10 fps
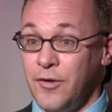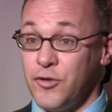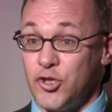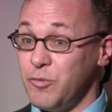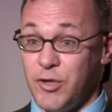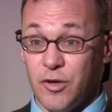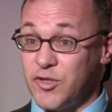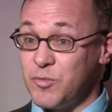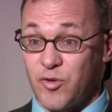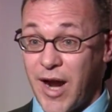There should be no
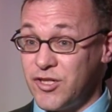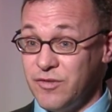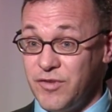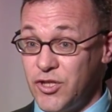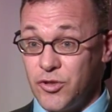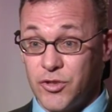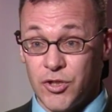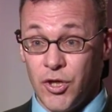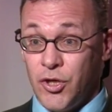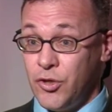subtraction features,
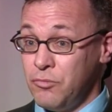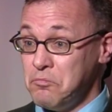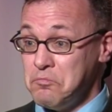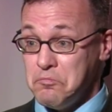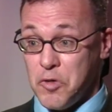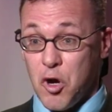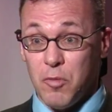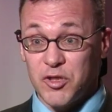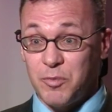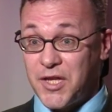no
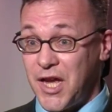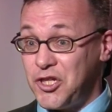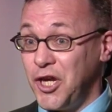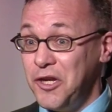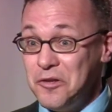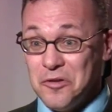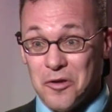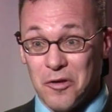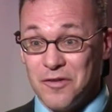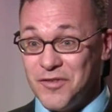multiplication,
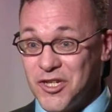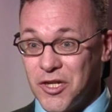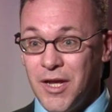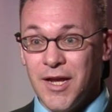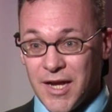no division.